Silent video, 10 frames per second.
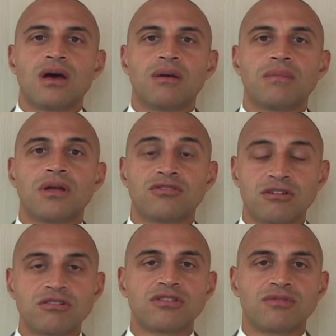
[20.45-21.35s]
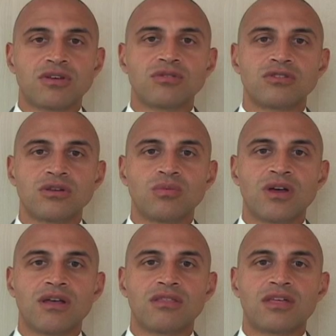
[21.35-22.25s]
a serious difficulty
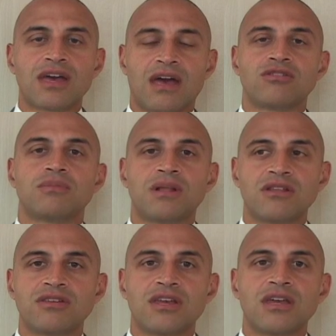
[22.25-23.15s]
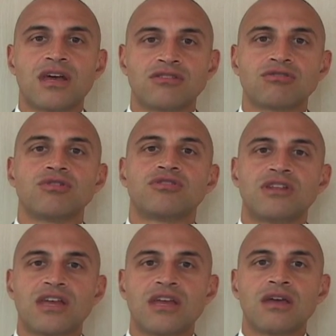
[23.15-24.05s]
with accountability and
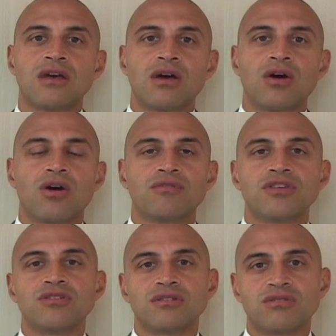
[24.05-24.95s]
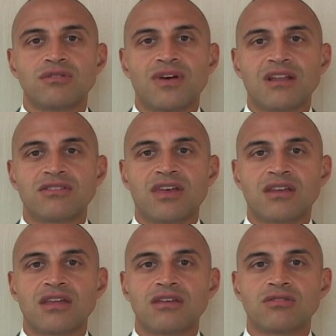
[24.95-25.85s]
scrutiny of the use of surveillance
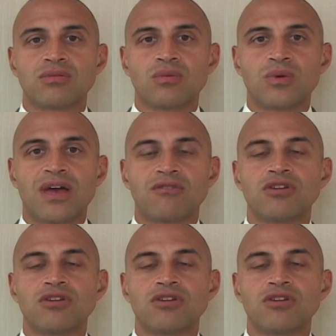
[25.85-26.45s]
techniques. We have